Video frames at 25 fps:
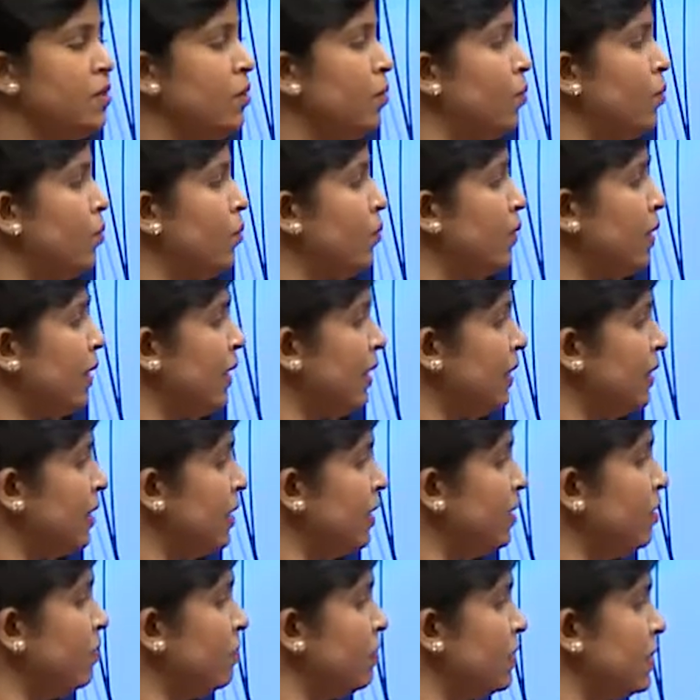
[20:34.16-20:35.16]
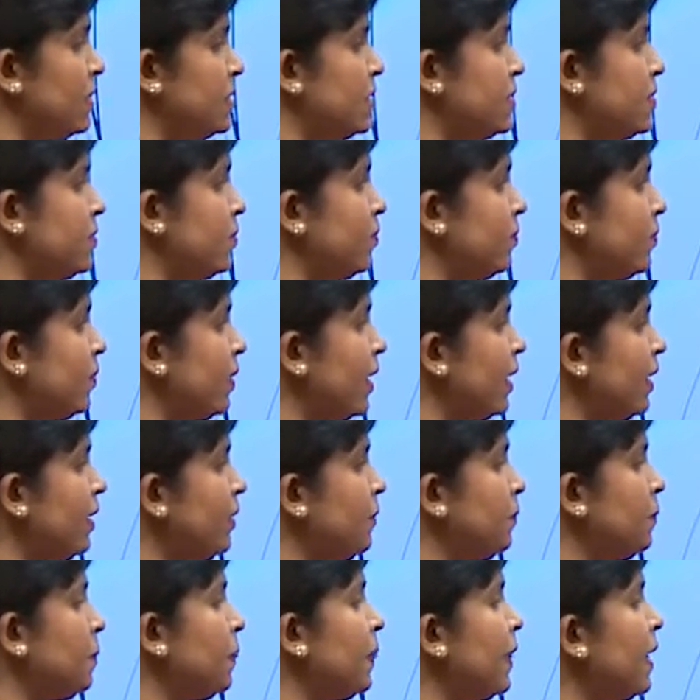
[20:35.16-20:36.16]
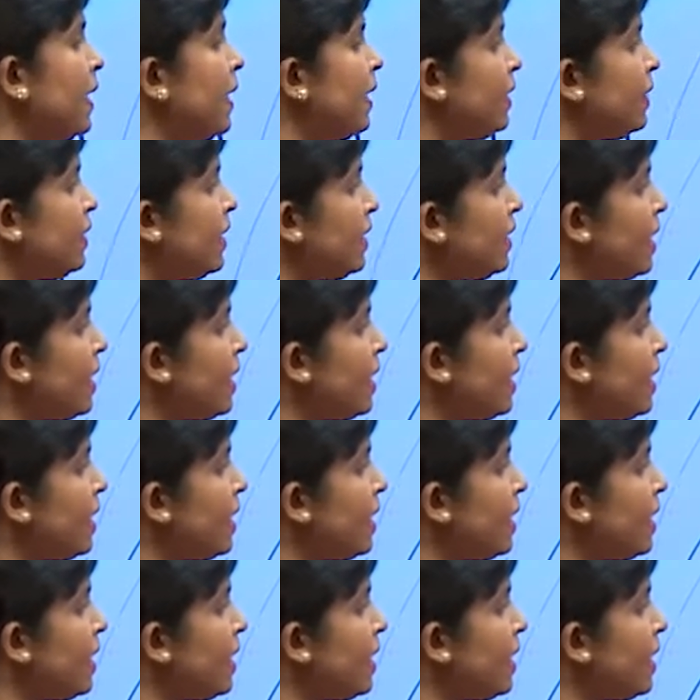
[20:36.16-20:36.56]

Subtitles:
or in the rivers, right. Then